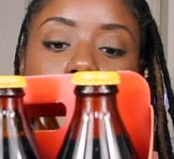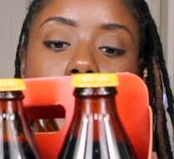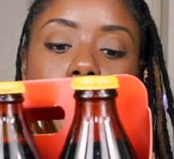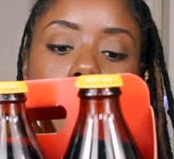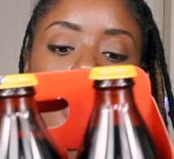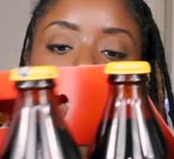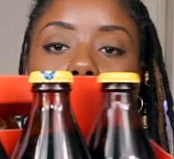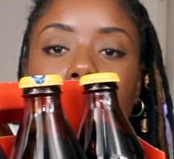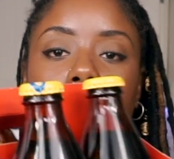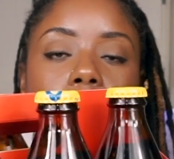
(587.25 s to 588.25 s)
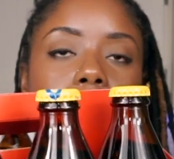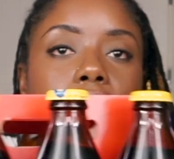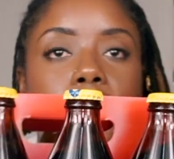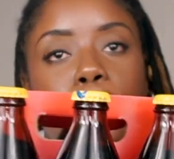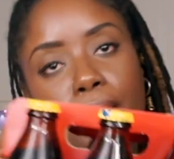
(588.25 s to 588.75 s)
Anyway,
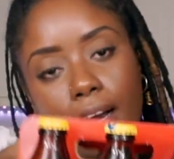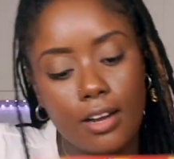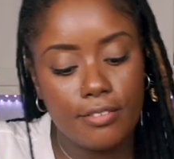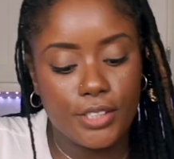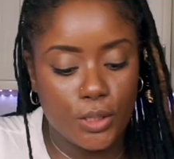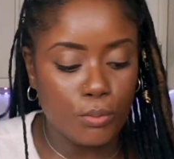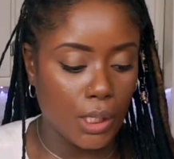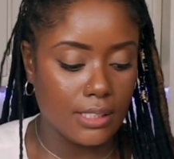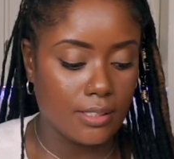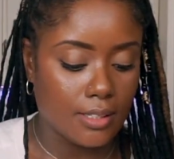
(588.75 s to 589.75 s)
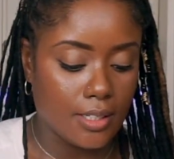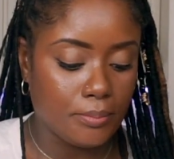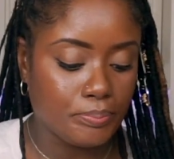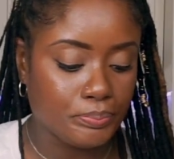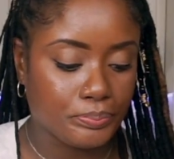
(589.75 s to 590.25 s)
six pack of Smalta.
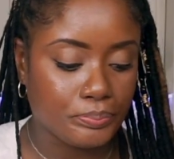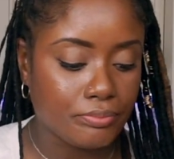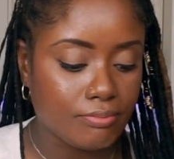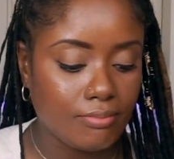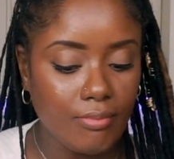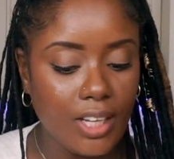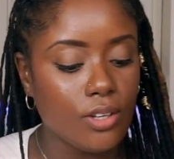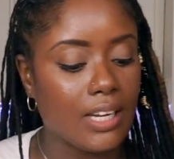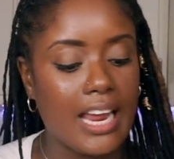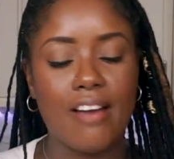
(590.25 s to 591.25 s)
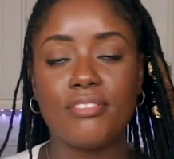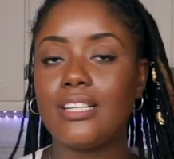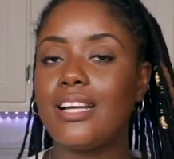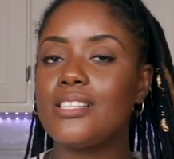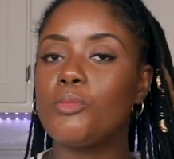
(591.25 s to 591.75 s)
y'all, I haven't
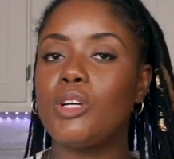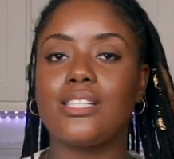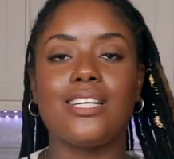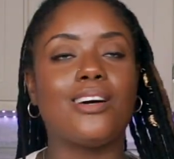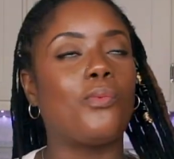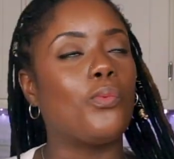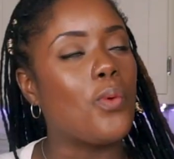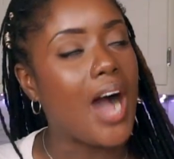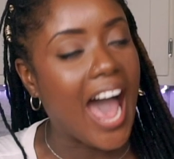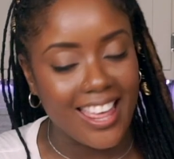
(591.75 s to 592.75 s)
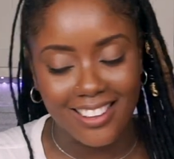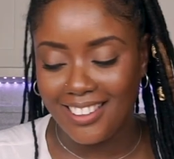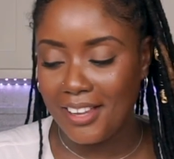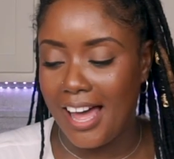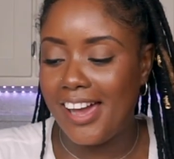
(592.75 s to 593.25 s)
had smalta in a while.
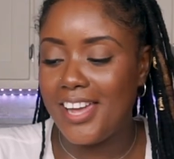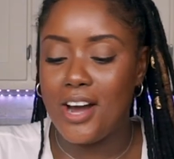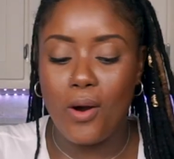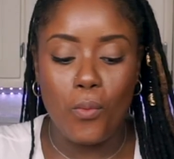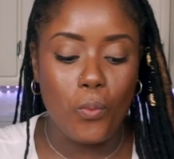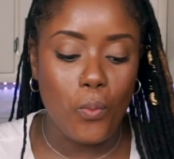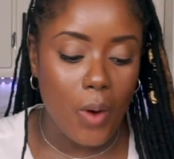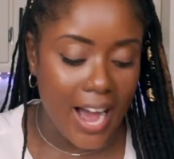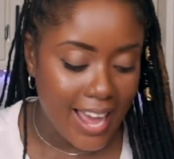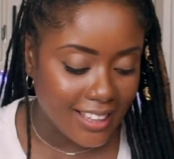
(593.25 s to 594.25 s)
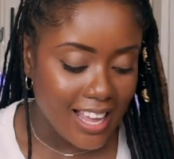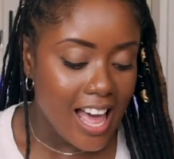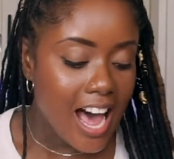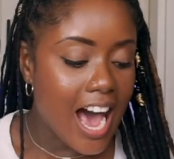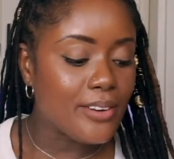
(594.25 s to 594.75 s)

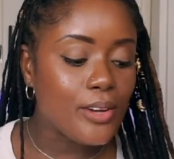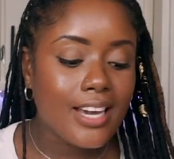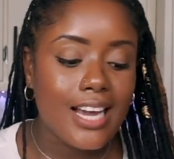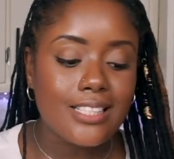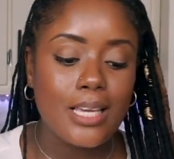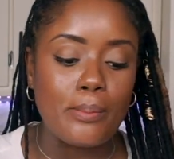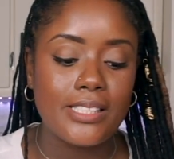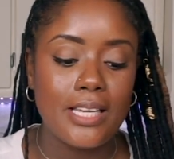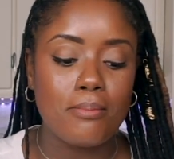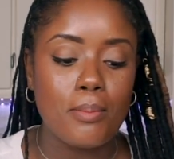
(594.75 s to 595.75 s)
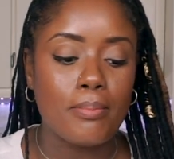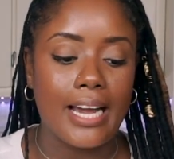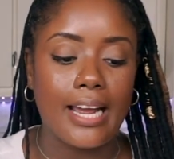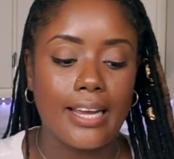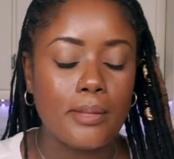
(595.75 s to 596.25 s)
I know you guys keep seeing me
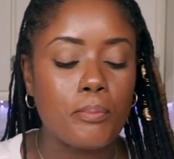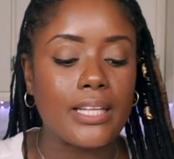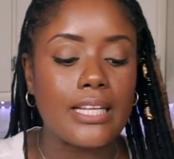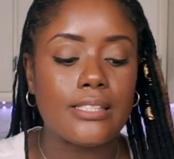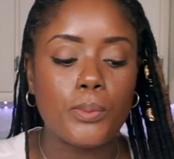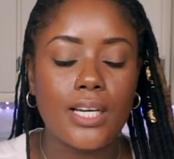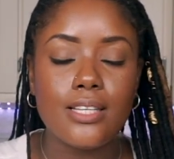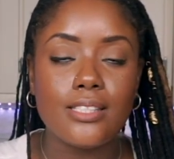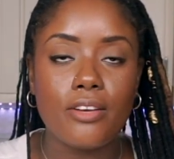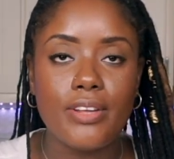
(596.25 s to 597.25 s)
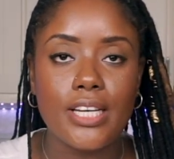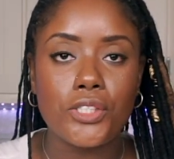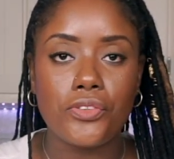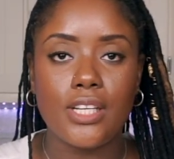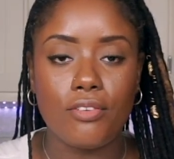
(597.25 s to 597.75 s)
buying it, but it's because they
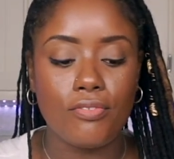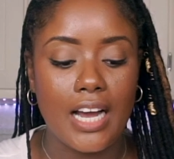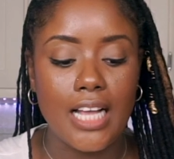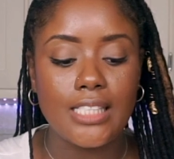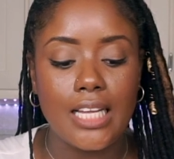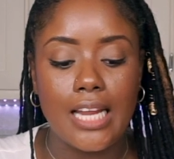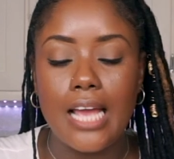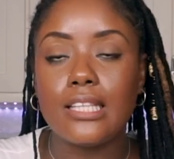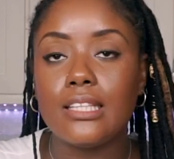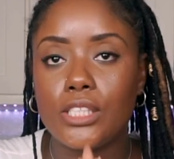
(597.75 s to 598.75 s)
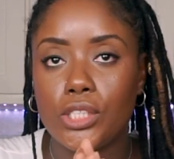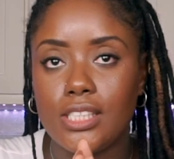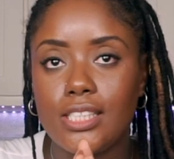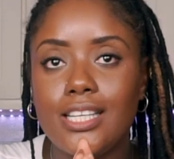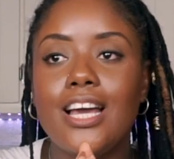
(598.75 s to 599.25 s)
finish really fast, and I
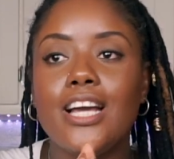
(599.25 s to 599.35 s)
literally